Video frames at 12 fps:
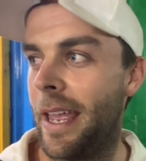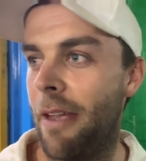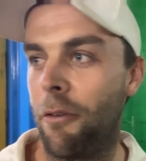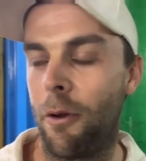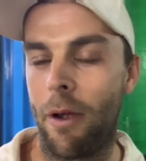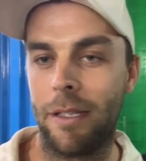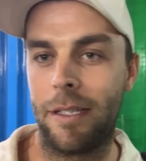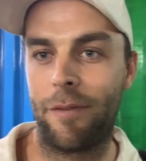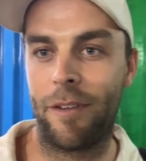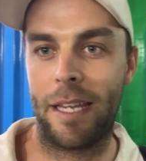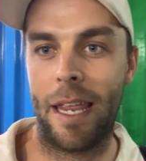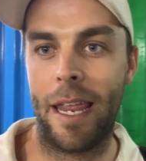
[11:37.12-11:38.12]
Everyone's
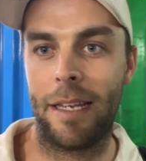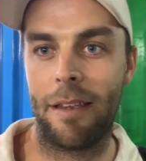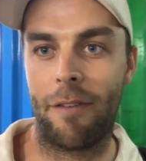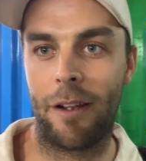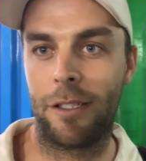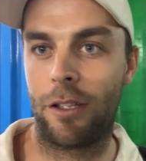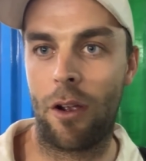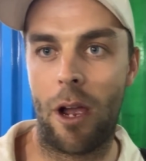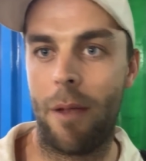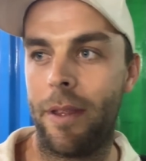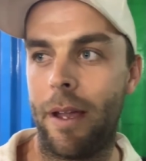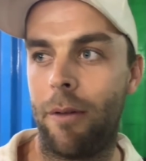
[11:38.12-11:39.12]
fatigued, everyone's
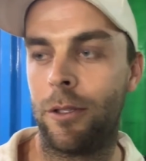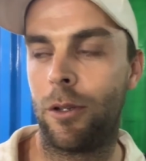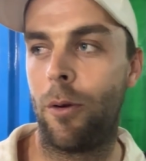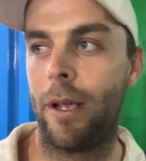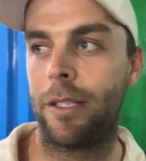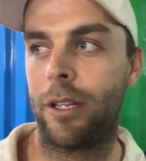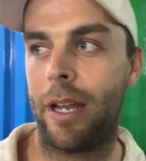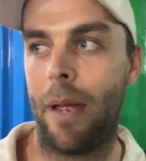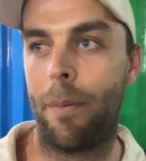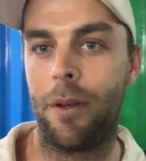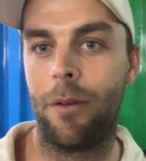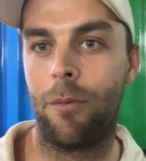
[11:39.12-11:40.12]
tired, but that was always gonna
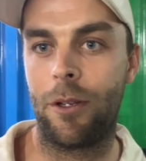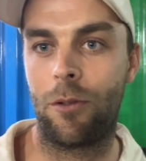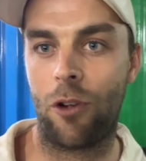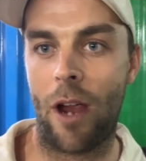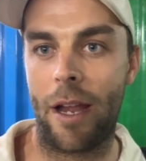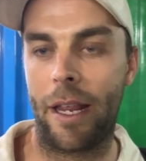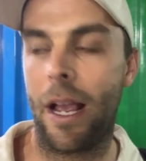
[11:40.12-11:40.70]
happen. We're training